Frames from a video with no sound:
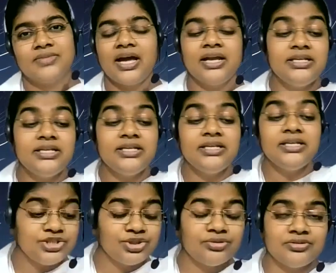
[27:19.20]
and
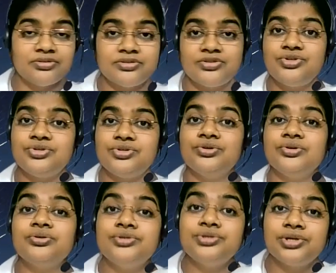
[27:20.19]
teach this to
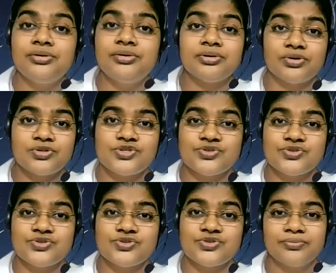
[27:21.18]
your children also.
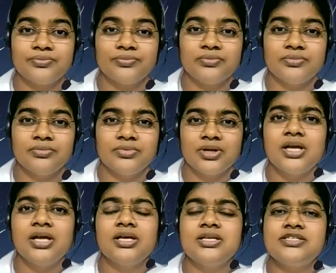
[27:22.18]

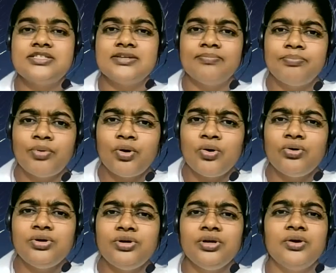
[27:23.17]

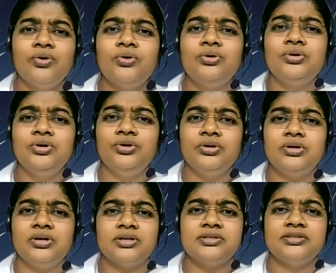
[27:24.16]
Support your
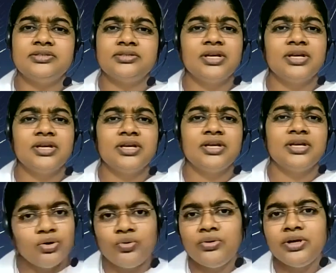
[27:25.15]
goodness.
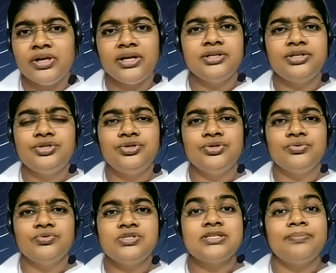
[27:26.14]
No need
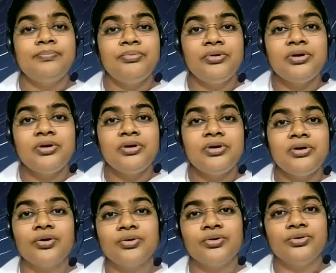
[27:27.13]
to suppress
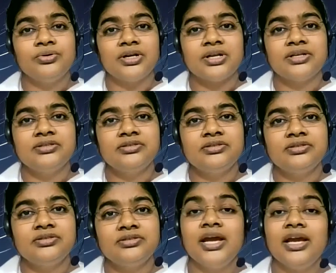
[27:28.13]
your goodness
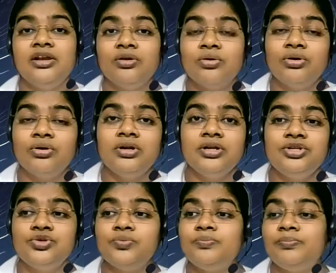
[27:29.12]
in order
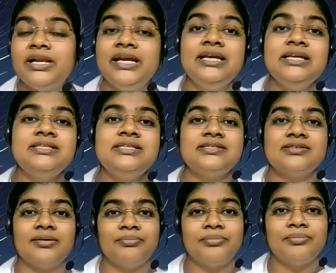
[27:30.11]
to please
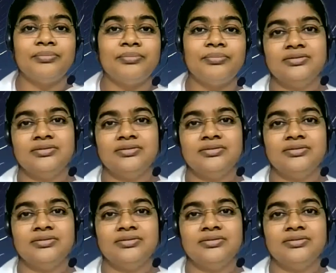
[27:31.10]
somebody.